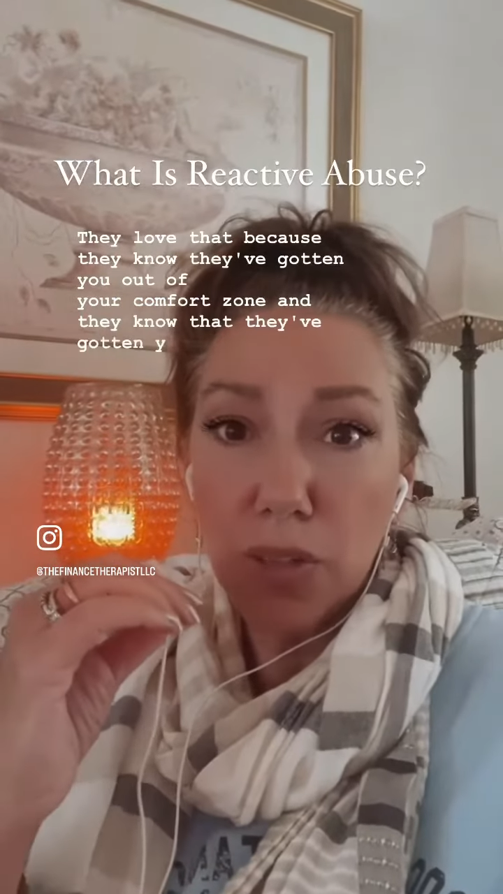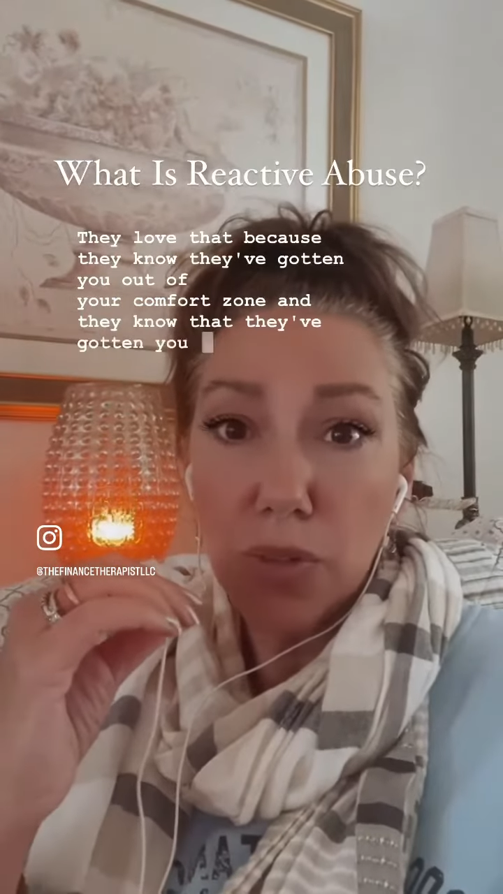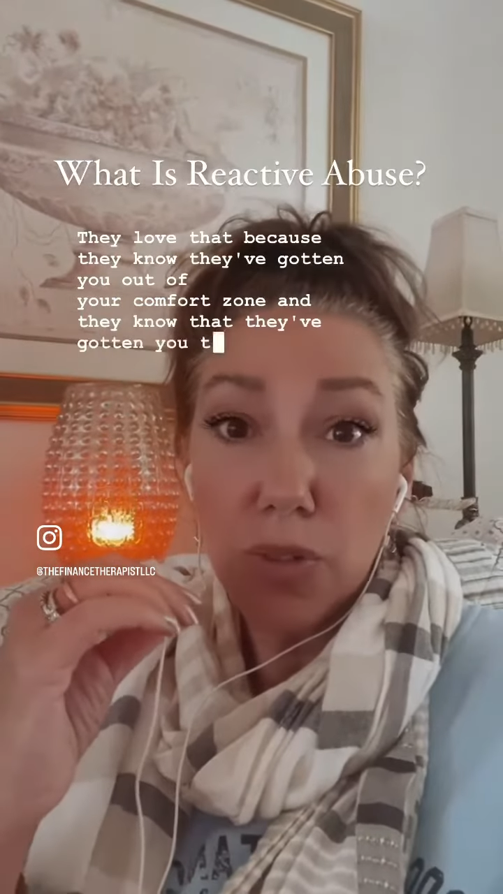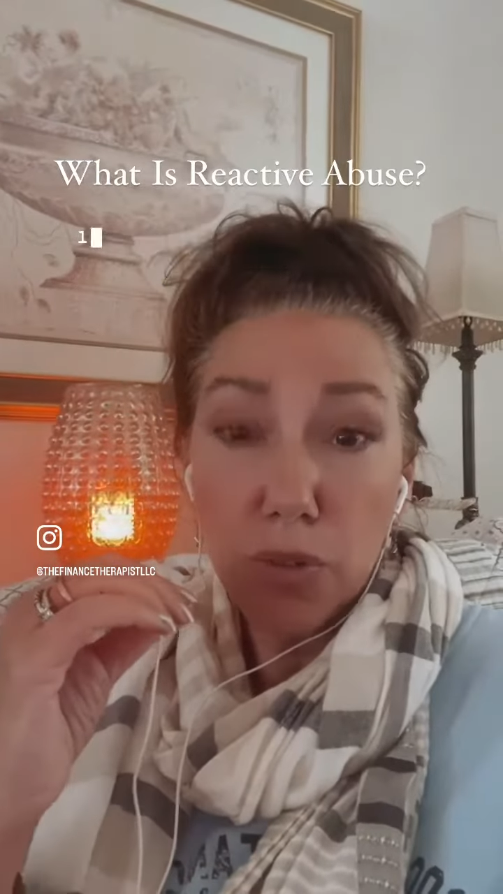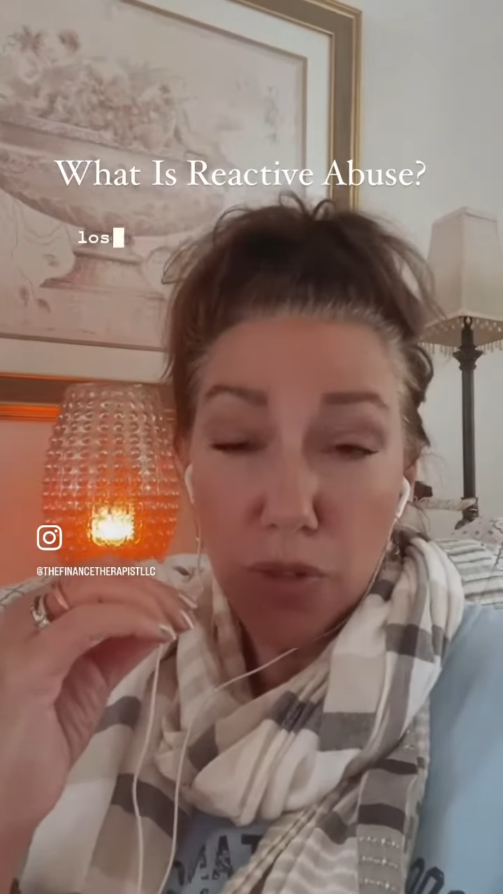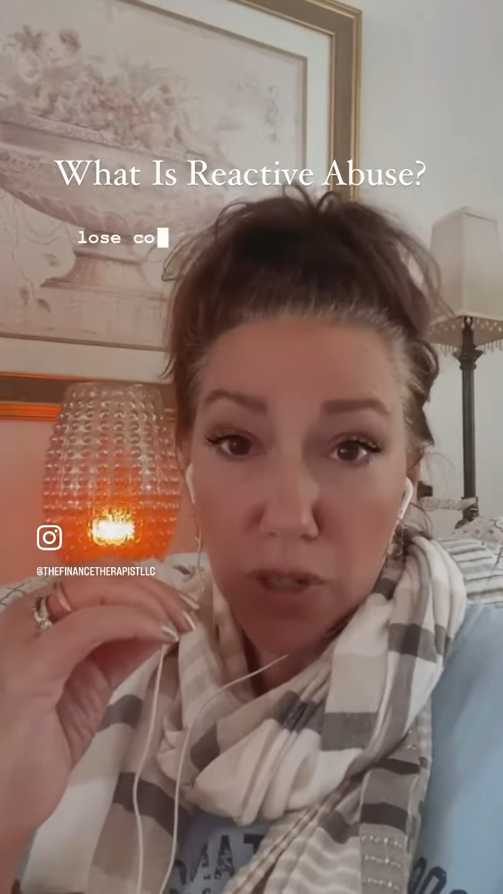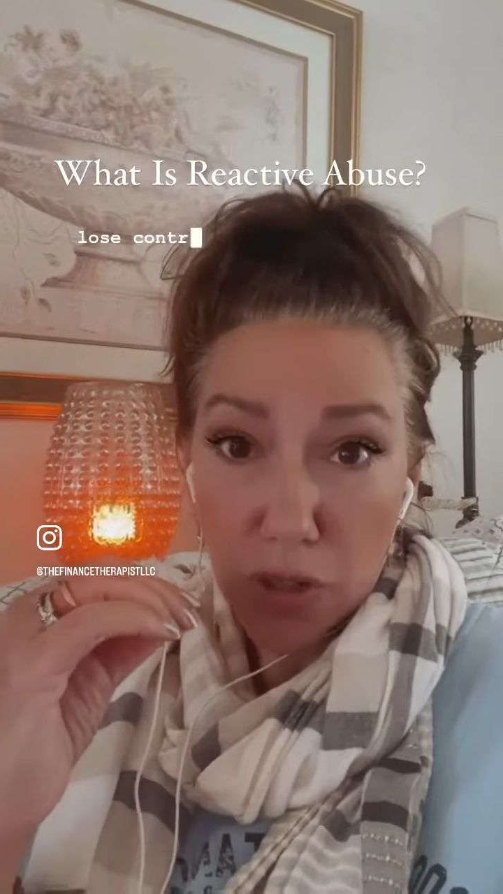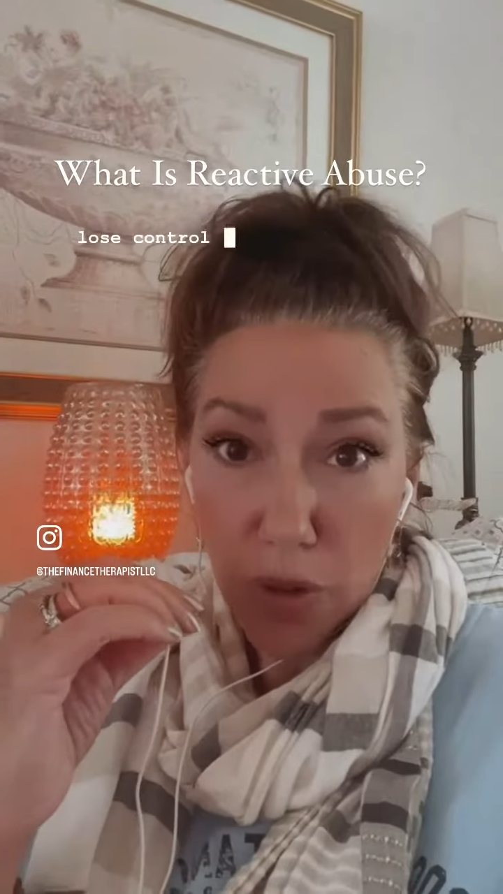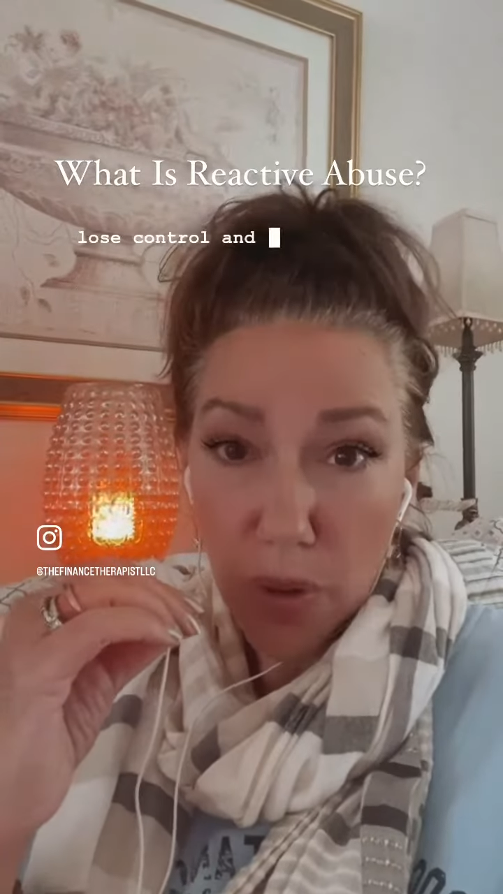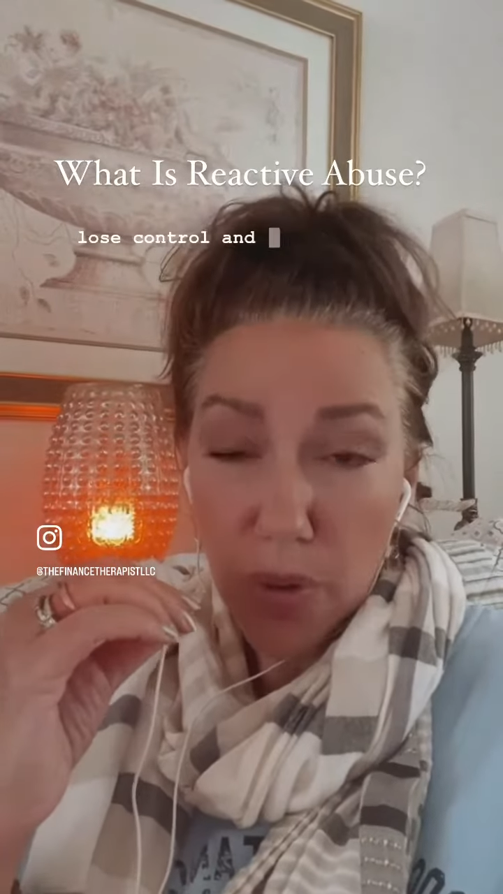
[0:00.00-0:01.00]
you to lose
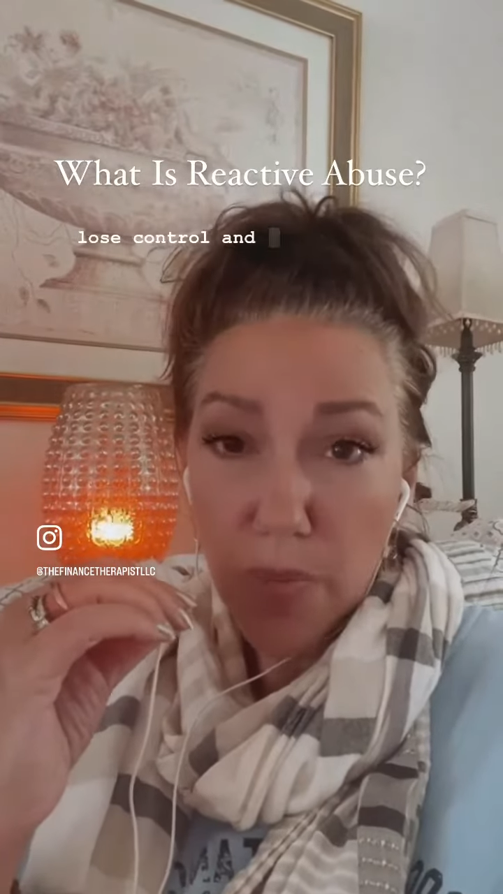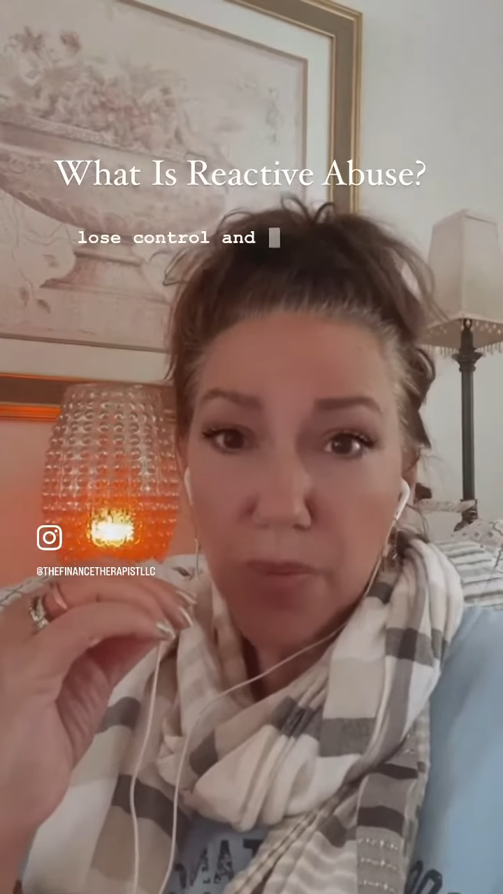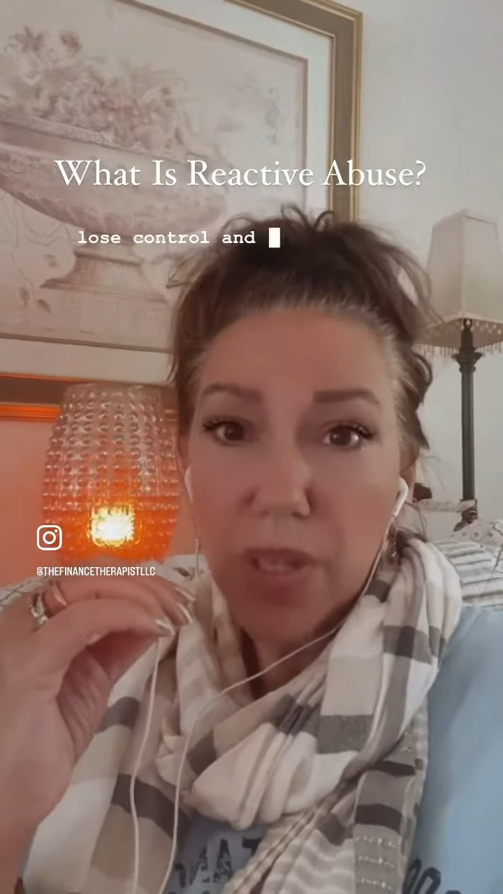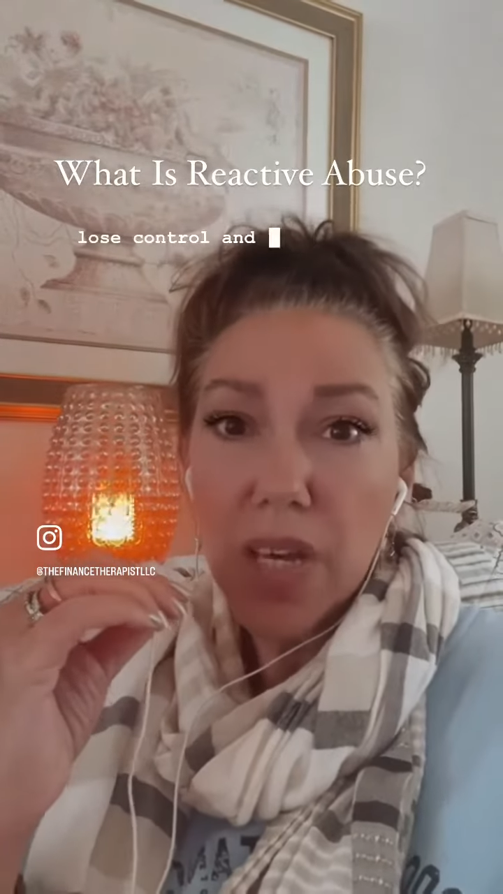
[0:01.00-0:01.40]
control